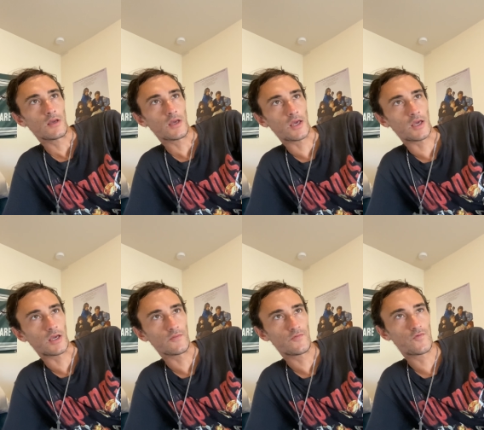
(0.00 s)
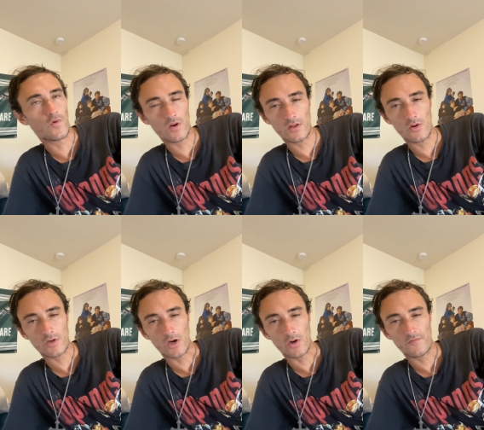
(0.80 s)
a Four
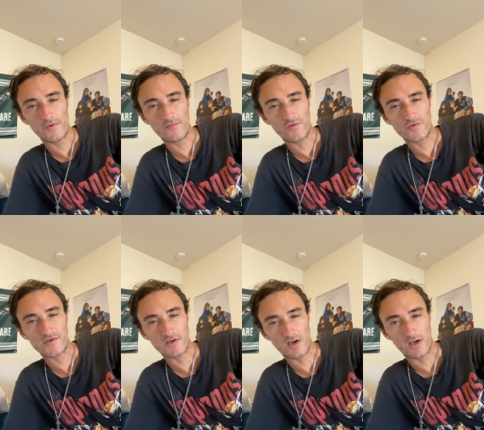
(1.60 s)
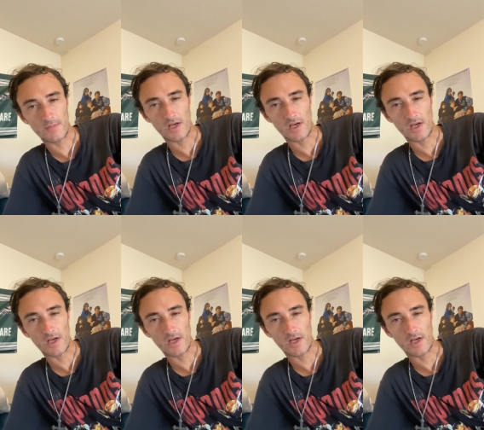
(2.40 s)
Loko for the first time,